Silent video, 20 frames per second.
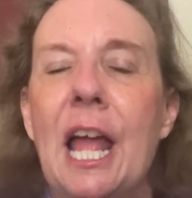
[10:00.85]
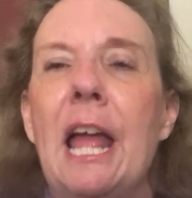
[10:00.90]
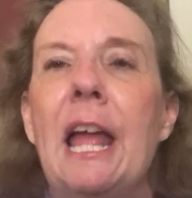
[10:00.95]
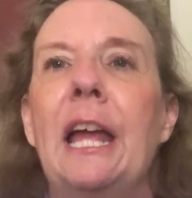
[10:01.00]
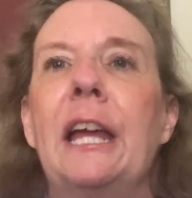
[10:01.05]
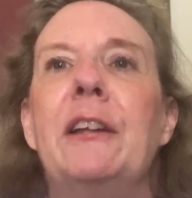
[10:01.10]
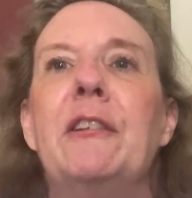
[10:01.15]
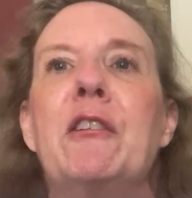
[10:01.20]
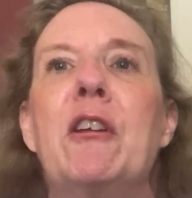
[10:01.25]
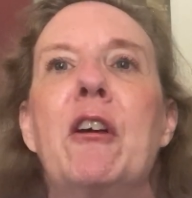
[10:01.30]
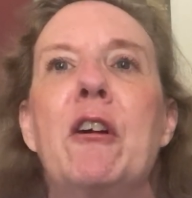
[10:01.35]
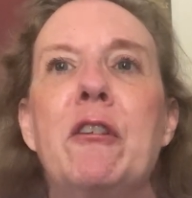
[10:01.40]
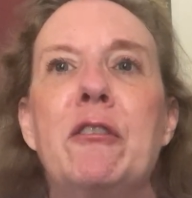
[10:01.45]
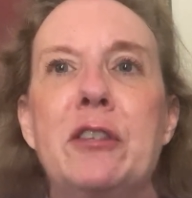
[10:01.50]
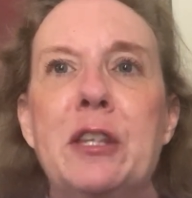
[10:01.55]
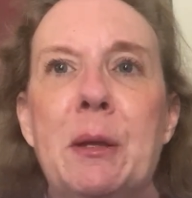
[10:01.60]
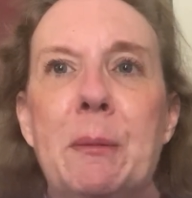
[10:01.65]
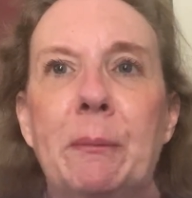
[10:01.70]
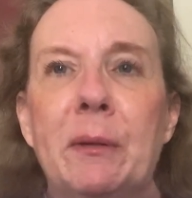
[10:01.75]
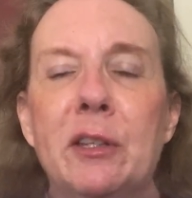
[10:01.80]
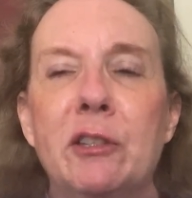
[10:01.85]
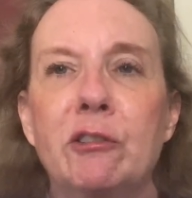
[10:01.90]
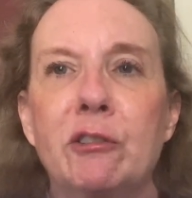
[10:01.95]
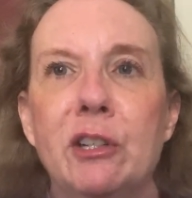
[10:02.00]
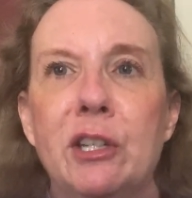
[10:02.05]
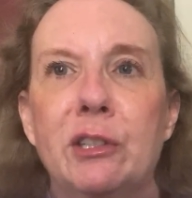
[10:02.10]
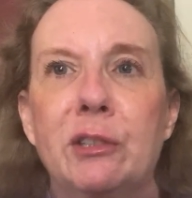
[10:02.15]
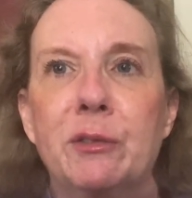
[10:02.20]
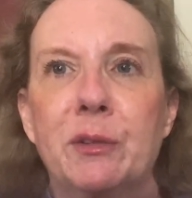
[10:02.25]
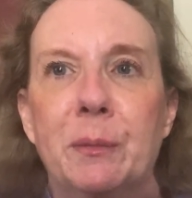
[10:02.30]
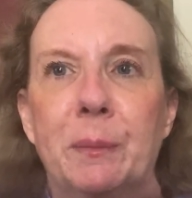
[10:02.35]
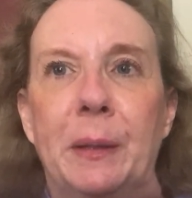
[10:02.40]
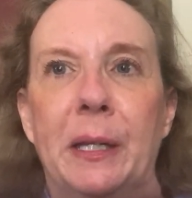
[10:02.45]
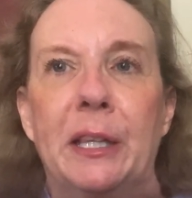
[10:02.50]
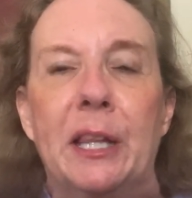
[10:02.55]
And cozy mysteries for me,